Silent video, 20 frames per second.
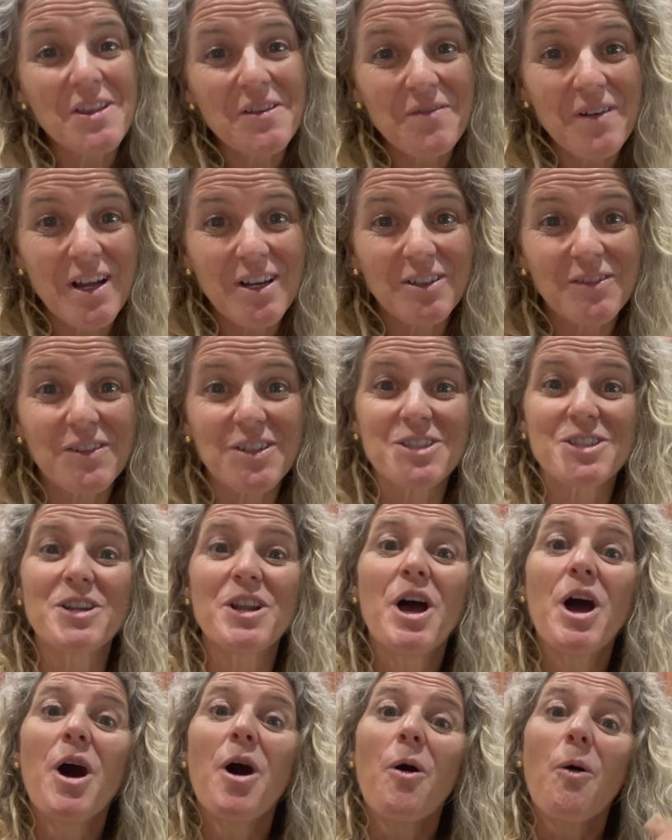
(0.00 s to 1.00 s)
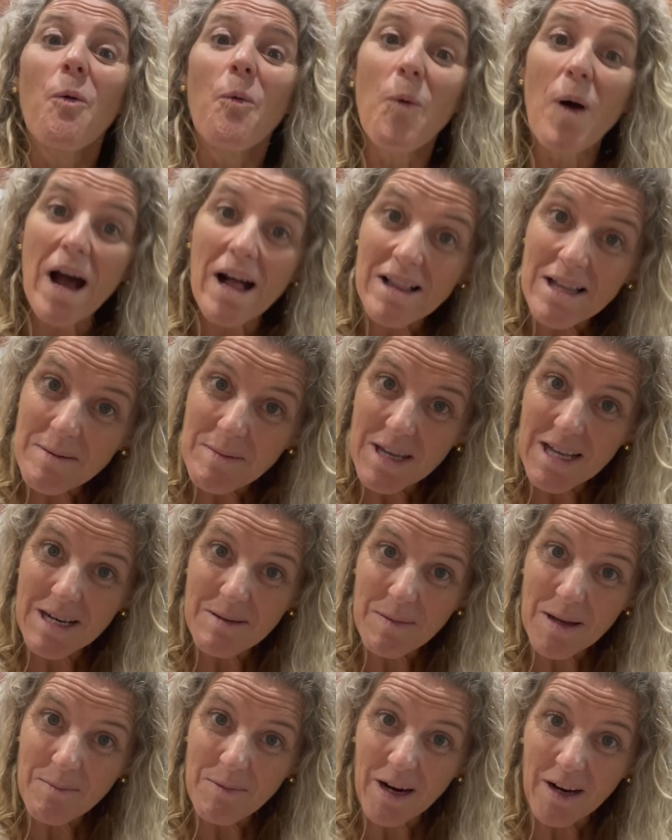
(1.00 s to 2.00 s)
the final version while I'm eating
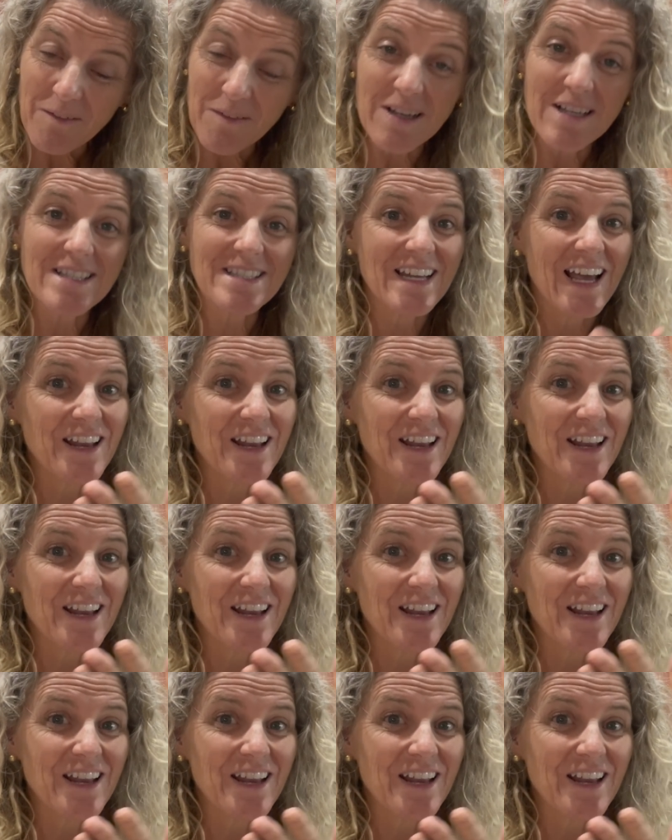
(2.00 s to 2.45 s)
my breakfast.